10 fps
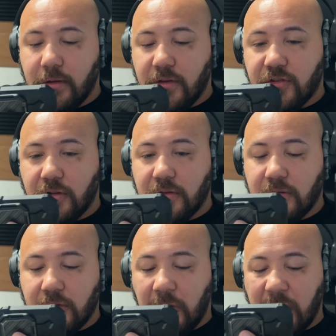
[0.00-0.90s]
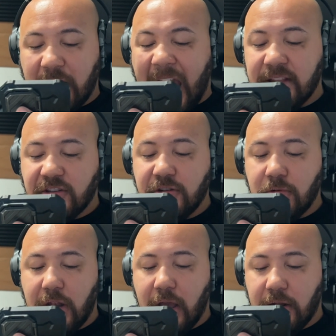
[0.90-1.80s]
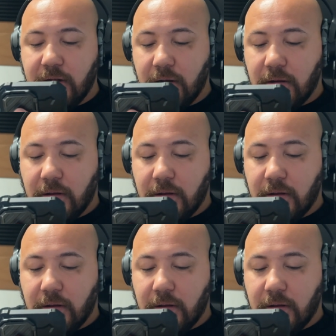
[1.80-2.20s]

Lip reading: So let's do none.